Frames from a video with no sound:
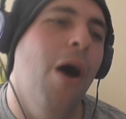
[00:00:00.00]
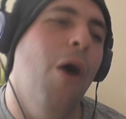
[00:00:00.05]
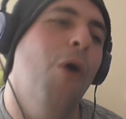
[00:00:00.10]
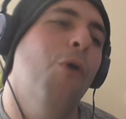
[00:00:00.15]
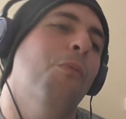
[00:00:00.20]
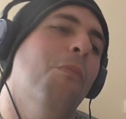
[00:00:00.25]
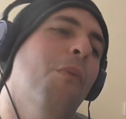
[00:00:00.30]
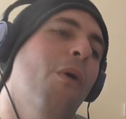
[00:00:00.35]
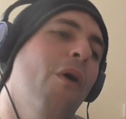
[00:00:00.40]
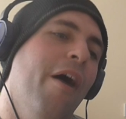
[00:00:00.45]

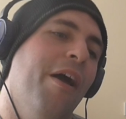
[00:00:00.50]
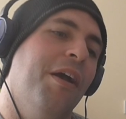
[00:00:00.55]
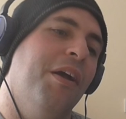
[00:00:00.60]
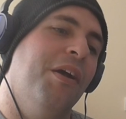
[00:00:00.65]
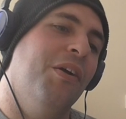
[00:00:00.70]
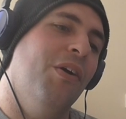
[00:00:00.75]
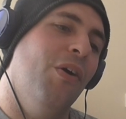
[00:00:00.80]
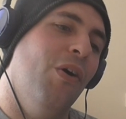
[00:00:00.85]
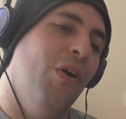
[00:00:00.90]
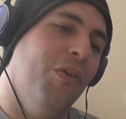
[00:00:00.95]
Oh my
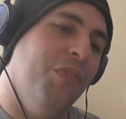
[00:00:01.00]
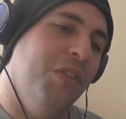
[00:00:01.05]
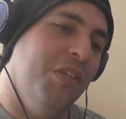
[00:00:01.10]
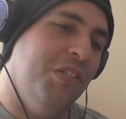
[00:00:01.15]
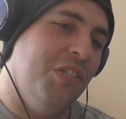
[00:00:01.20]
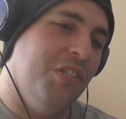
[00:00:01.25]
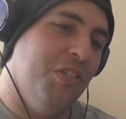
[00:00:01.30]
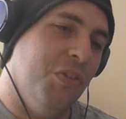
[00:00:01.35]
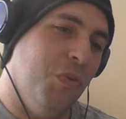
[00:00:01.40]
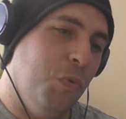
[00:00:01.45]
God,
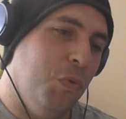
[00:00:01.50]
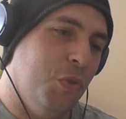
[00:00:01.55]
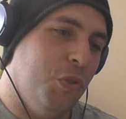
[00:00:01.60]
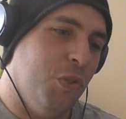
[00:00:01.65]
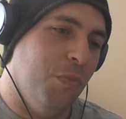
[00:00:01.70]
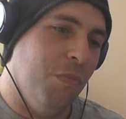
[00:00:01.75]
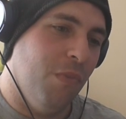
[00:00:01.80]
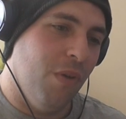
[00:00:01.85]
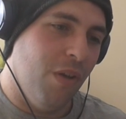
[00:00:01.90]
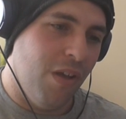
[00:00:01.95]
this is
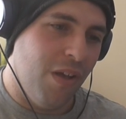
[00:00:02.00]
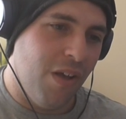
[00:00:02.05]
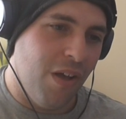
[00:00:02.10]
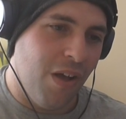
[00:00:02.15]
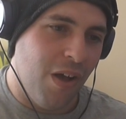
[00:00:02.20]
awesome.